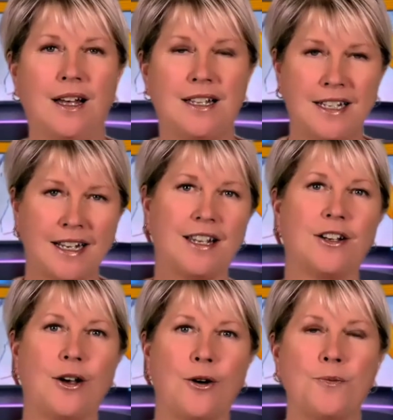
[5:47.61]
A decade
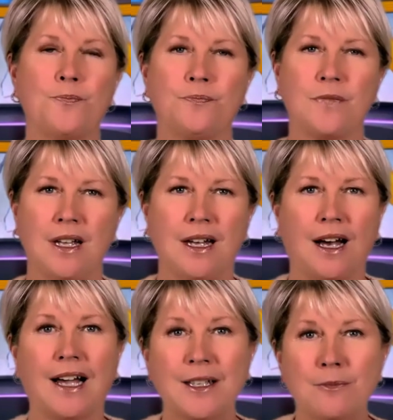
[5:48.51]
ago,
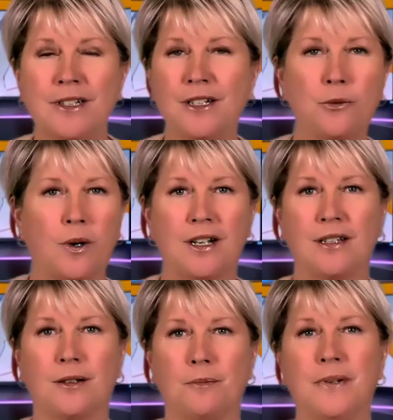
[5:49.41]
I completed one of
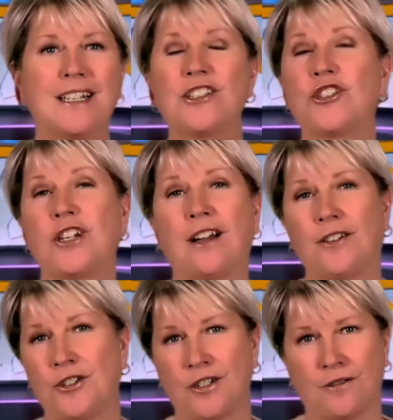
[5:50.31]
the biggest
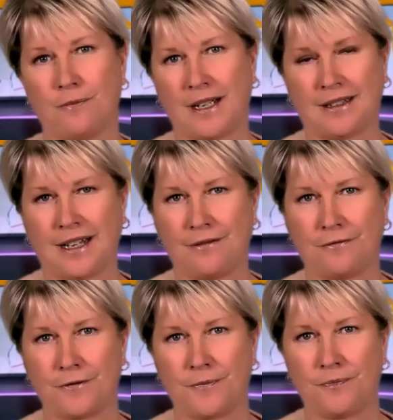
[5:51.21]
challenges of my life.
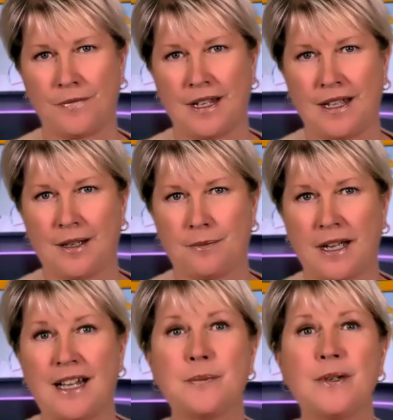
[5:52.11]
My
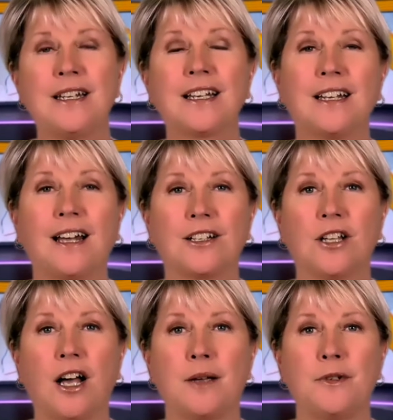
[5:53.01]
husband Nick and I
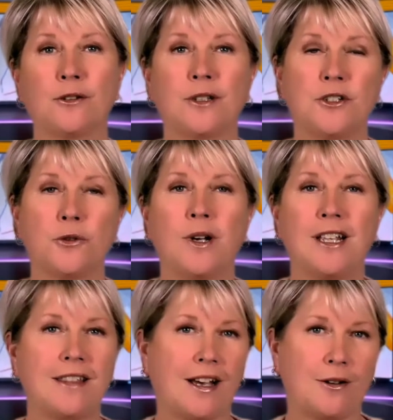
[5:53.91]
climbed nearly
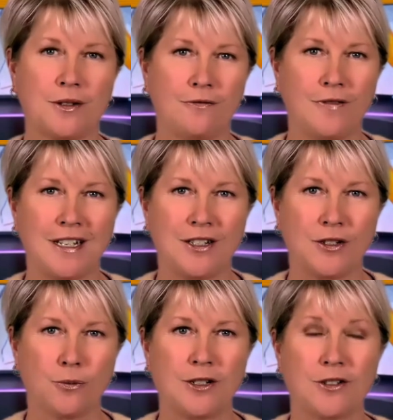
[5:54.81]
20,000 feet
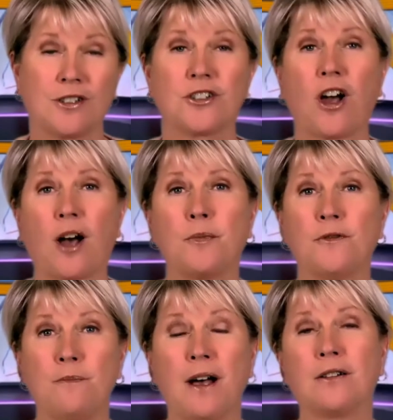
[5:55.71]
to reach the top
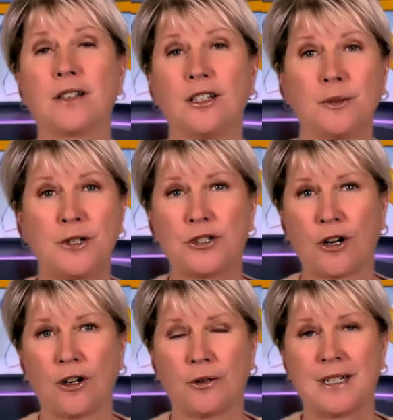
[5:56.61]
of Mount
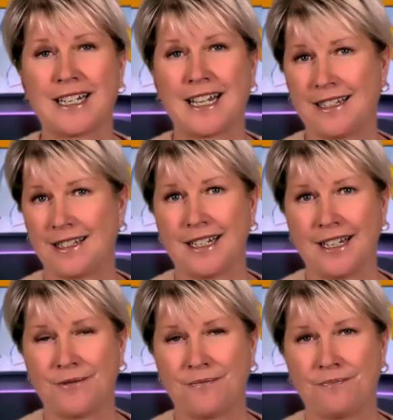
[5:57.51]
Kilimanjaro in
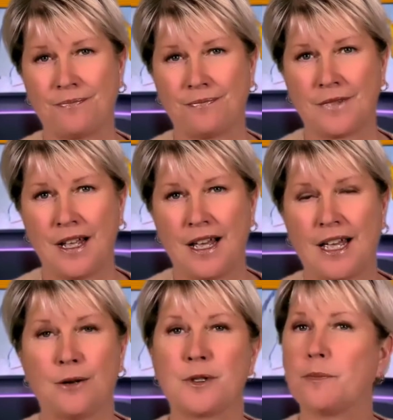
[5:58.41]
Tanzania.
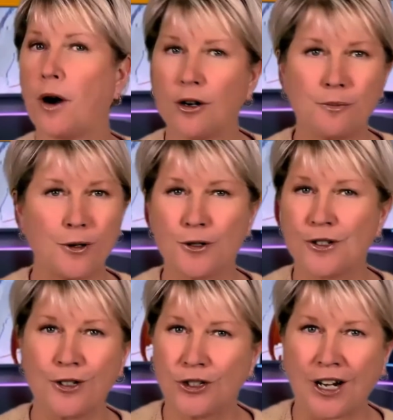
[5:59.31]
It was part
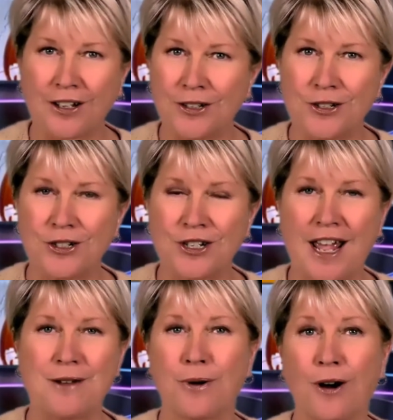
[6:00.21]
personal challenge
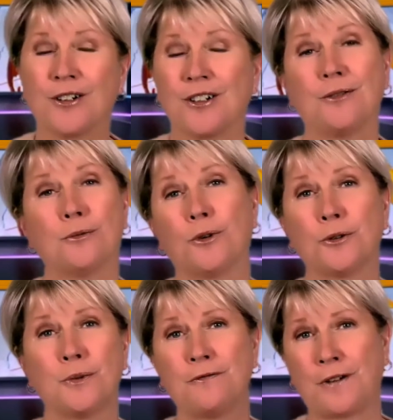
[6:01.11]
and part a
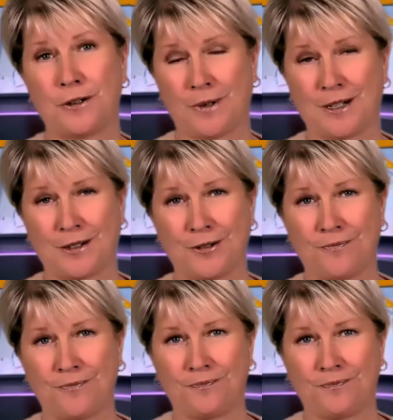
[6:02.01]
Rotary fundraiser.